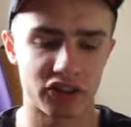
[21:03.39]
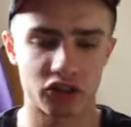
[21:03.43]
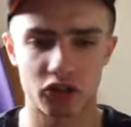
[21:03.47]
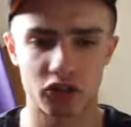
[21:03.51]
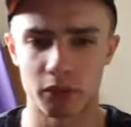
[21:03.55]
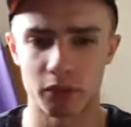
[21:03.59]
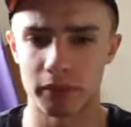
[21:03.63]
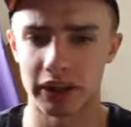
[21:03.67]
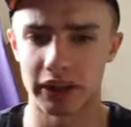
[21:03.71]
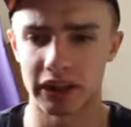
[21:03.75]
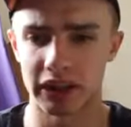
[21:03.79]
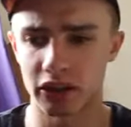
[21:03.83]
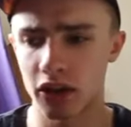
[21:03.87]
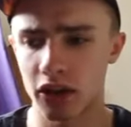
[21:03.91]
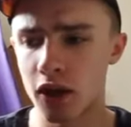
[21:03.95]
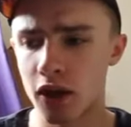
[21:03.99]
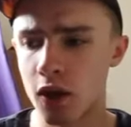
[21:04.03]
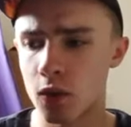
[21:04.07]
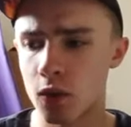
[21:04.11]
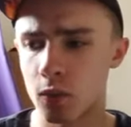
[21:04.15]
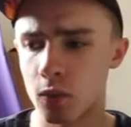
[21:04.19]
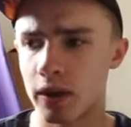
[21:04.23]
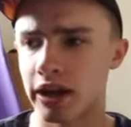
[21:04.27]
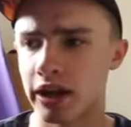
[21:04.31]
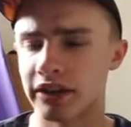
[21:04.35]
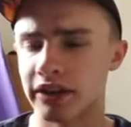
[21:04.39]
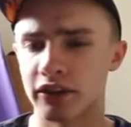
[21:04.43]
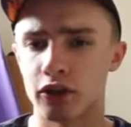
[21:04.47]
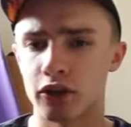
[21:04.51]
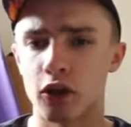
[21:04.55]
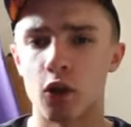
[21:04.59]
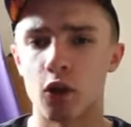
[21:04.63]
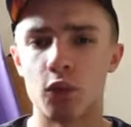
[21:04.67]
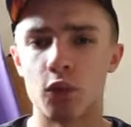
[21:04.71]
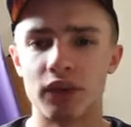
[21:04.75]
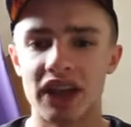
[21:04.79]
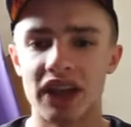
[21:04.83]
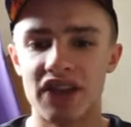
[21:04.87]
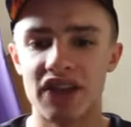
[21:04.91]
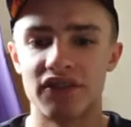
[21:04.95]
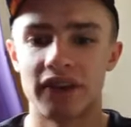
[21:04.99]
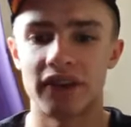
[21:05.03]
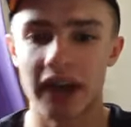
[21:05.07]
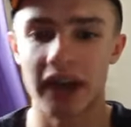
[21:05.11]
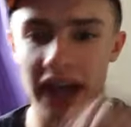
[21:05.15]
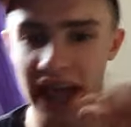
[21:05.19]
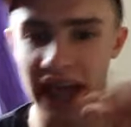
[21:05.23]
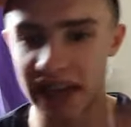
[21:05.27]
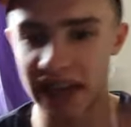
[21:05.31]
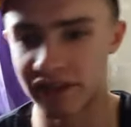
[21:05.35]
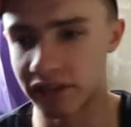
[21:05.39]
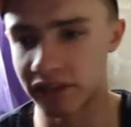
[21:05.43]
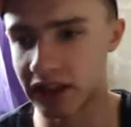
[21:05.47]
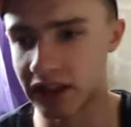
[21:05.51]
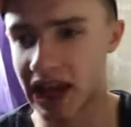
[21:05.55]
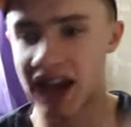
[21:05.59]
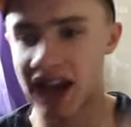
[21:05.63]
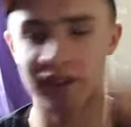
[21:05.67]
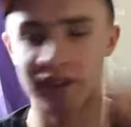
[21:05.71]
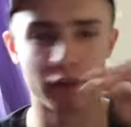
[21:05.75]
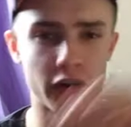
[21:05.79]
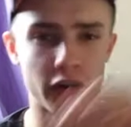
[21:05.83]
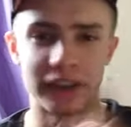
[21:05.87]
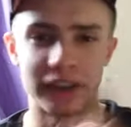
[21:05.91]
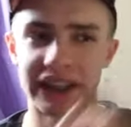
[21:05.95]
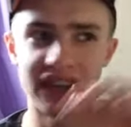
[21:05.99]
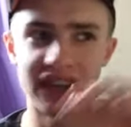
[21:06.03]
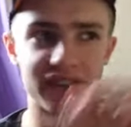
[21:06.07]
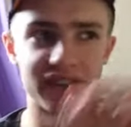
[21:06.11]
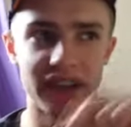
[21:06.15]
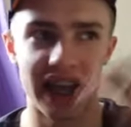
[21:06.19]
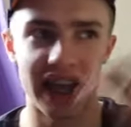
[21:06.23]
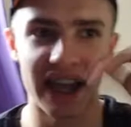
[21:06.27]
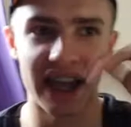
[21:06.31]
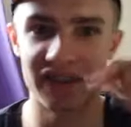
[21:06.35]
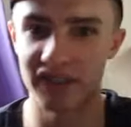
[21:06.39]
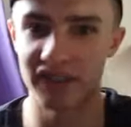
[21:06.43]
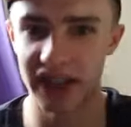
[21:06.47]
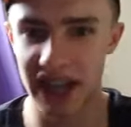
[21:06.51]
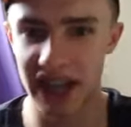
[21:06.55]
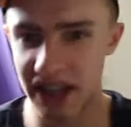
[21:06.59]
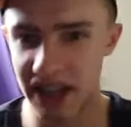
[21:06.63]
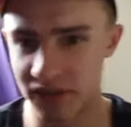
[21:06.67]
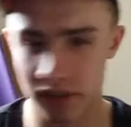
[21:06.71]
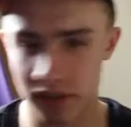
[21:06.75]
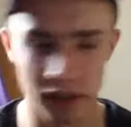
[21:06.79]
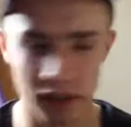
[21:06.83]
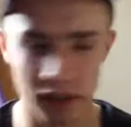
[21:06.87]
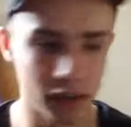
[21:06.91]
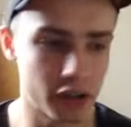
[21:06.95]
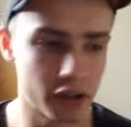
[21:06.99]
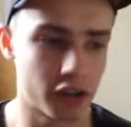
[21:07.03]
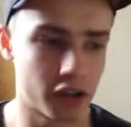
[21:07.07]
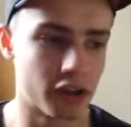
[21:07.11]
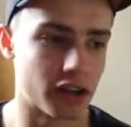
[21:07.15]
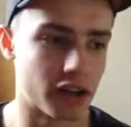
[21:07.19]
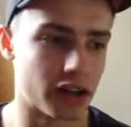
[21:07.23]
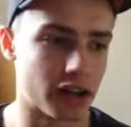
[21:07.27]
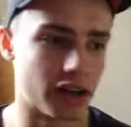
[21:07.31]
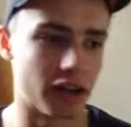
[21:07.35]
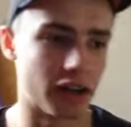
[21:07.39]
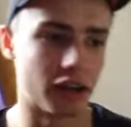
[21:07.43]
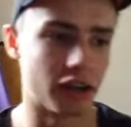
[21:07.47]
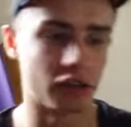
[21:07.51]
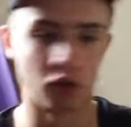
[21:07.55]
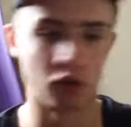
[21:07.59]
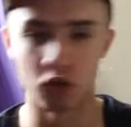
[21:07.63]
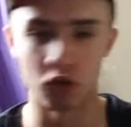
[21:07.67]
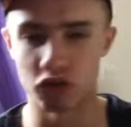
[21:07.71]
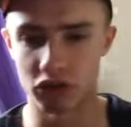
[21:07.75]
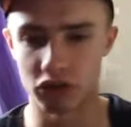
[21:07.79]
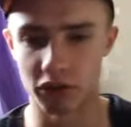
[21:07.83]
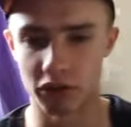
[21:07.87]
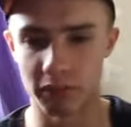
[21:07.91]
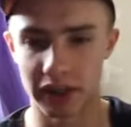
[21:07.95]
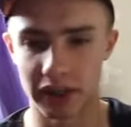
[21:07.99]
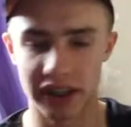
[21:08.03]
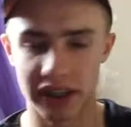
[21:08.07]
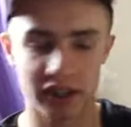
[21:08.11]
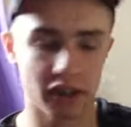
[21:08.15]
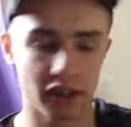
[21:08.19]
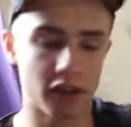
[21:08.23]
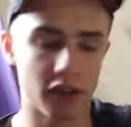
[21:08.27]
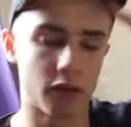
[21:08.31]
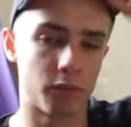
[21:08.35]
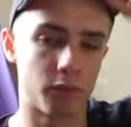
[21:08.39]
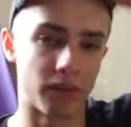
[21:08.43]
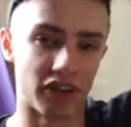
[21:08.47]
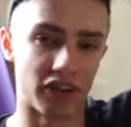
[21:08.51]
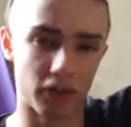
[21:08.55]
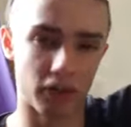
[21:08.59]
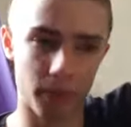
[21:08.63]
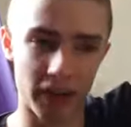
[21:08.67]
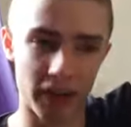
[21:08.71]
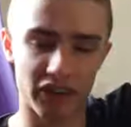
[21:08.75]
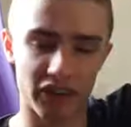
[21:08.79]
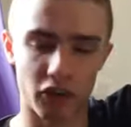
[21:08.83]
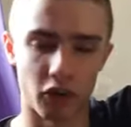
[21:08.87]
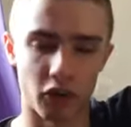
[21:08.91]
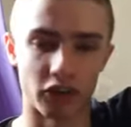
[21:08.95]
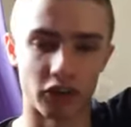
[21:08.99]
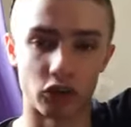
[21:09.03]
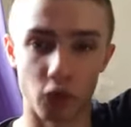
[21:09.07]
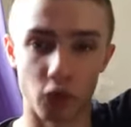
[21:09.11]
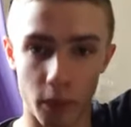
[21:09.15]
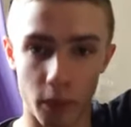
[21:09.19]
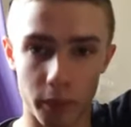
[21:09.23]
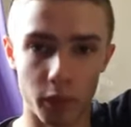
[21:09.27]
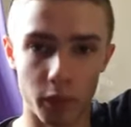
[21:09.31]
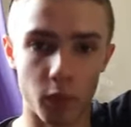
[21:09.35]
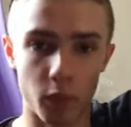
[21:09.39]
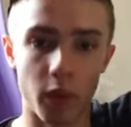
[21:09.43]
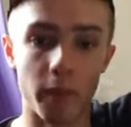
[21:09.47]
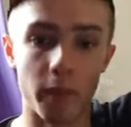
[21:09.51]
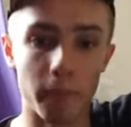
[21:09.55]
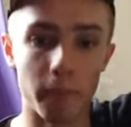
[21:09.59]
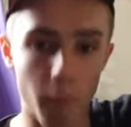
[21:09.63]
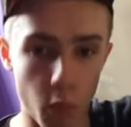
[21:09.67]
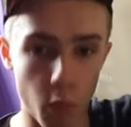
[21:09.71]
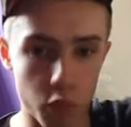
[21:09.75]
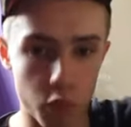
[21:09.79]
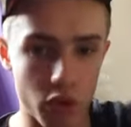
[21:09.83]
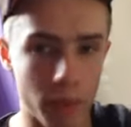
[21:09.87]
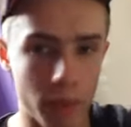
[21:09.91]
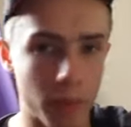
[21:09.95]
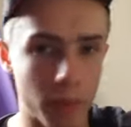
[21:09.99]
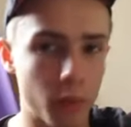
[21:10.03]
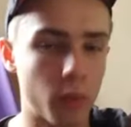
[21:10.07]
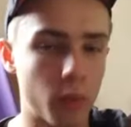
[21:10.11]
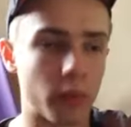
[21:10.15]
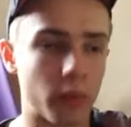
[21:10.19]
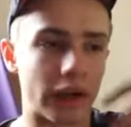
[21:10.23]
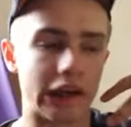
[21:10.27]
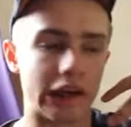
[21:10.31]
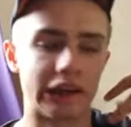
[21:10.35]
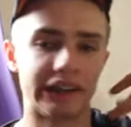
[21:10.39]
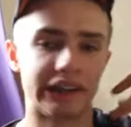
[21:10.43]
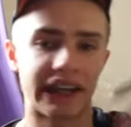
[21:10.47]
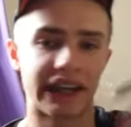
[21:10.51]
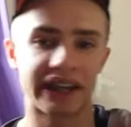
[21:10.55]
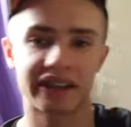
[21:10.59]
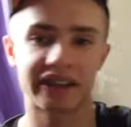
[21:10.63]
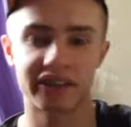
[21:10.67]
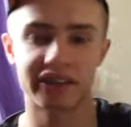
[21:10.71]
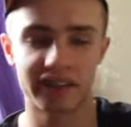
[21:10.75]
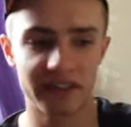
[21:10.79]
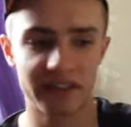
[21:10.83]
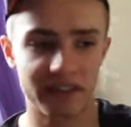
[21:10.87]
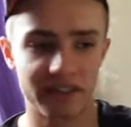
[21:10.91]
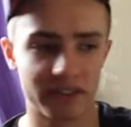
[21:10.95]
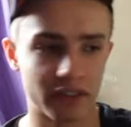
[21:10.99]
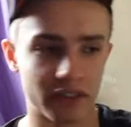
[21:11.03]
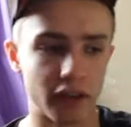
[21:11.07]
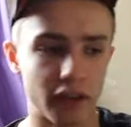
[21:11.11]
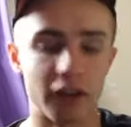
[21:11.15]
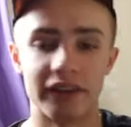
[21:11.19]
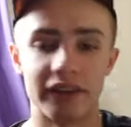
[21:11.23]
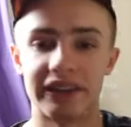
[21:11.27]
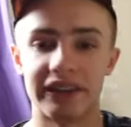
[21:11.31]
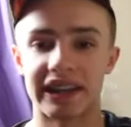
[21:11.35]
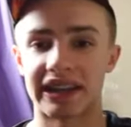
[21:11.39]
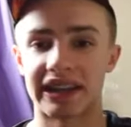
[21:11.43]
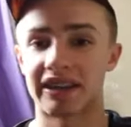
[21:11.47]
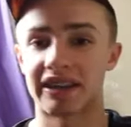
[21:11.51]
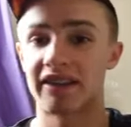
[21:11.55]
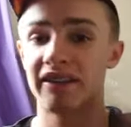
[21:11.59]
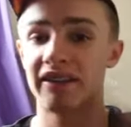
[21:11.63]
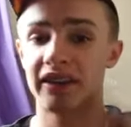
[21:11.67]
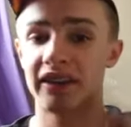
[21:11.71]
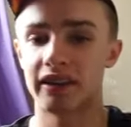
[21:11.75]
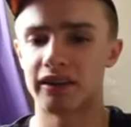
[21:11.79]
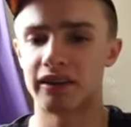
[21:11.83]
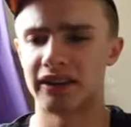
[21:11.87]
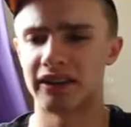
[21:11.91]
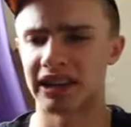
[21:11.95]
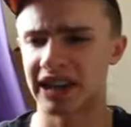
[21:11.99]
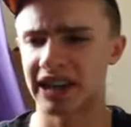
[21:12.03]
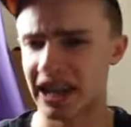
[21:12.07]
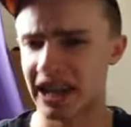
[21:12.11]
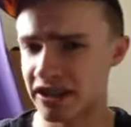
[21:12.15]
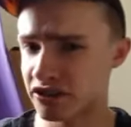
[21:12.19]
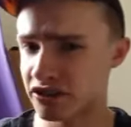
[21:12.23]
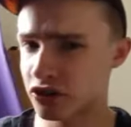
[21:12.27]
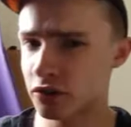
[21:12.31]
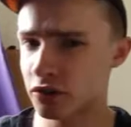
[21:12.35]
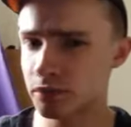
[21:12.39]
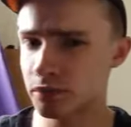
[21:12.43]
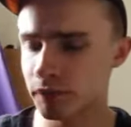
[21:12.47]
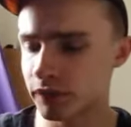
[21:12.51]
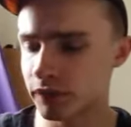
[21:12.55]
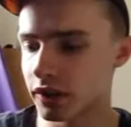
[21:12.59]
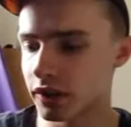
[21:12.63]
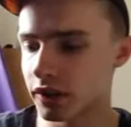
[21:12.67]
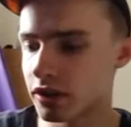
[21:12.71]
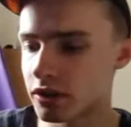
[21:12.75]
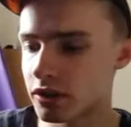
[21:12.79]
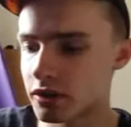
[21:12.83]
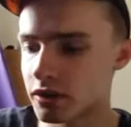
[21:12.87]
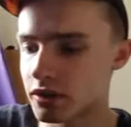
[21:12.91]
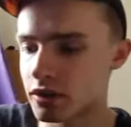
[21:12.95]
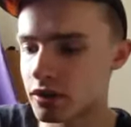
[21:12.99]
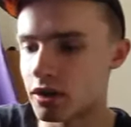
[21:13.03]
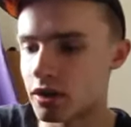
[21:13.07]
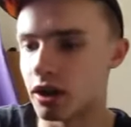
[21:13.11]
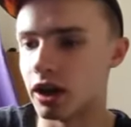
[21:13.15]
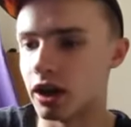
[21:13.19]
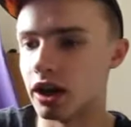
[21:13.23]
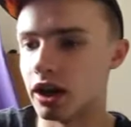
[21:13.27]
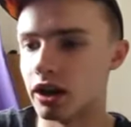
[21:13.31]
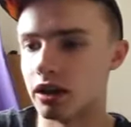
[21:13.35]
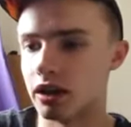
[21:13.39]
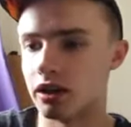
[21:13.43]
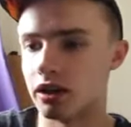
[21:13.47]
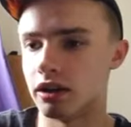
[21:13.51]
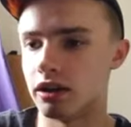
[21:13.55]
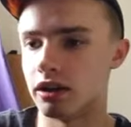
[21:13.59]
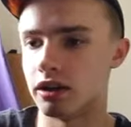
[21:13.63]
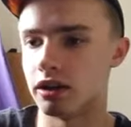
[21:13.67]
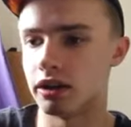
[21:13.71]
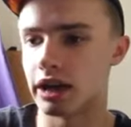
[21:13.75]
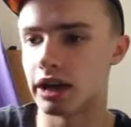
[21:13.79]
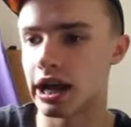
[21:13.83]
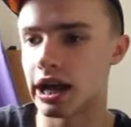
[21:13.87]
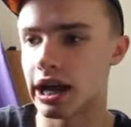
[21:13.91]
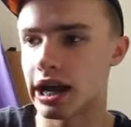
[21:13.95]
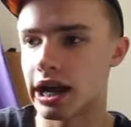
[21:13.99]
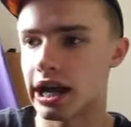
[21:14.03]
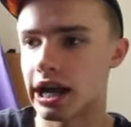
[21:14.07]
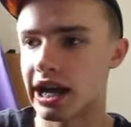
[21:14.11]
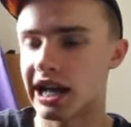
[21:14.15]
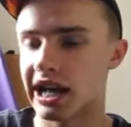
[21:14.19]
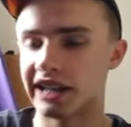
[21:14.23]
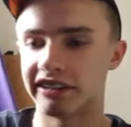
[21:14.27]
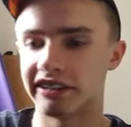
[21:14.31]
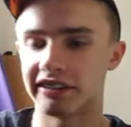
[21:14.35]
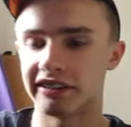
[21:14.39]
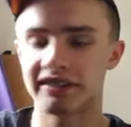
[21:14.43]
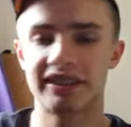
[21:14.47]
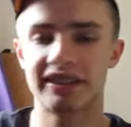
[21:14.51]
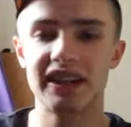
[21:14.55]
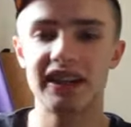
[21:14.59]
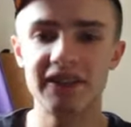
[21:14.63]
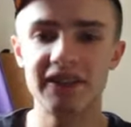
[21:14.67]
something you got, have I never ever ever done something, which is basically like multiple negatives, negation. Uh, she found